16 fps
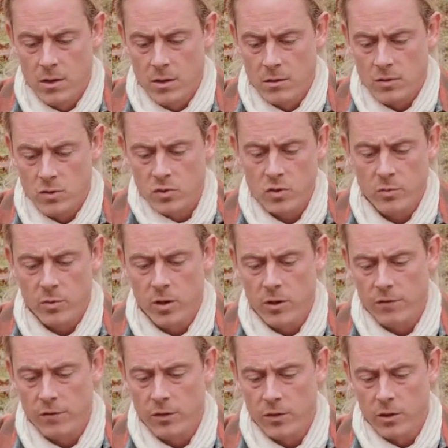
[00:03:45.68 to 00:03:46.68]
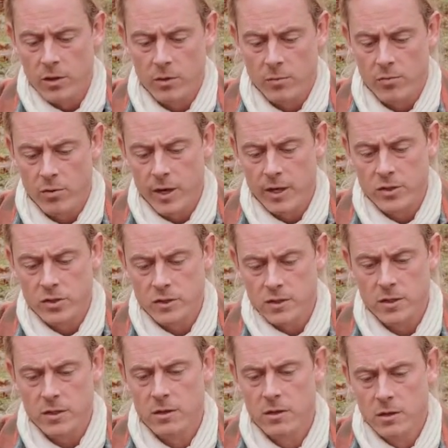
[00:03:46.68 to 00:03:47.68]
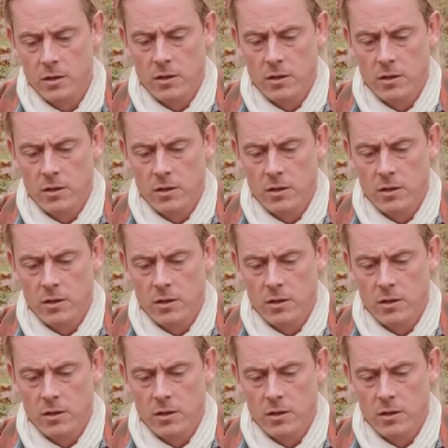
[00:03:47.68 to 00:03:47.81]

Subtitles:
Just trimming off all the branches here.